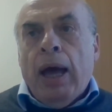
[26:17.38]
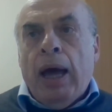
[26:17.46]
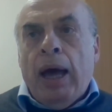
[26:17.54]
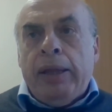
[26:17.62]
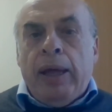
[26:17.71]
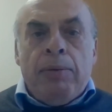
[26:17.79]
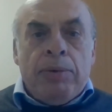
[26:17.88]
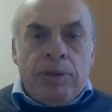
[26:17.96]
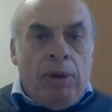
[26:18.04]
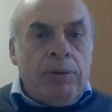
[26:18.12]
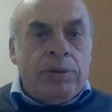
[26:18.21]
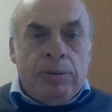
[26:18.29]
And I was
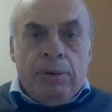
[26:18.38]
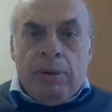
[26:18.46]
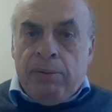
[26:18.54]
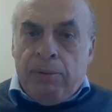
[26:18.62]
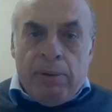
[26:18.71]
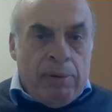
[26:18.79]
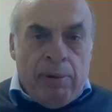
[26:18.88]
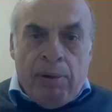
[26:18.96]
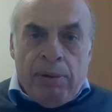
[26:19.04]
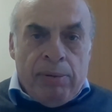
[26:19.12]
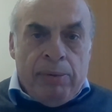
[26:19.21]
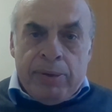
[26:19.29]
also
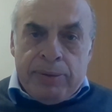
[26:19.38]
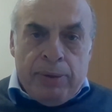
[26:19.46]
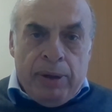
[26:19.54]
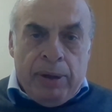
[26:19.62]
always